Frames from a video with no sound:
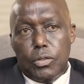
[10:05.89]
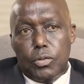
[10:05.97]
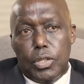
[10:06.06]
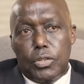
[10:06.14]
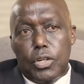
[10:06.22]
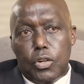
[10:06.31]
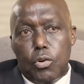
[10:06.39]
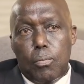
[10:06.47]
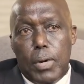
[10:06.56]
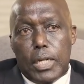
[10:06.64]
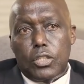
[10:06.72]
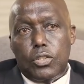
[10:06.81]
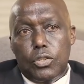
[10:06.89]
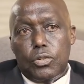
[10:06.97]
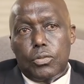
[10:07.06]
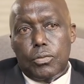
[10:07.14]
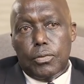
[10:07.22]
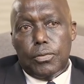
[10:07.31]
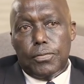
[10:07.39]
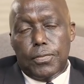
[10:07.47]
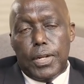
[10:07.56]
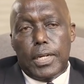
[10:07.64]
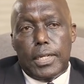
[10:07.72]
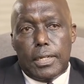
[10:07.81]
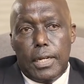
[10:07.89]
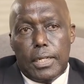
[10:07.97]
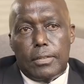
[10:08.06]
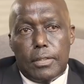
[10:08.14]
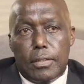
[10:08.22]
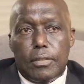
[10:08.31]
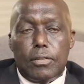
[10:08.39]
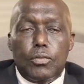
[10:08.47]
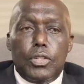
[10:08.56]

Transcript: to get your commercial flying license,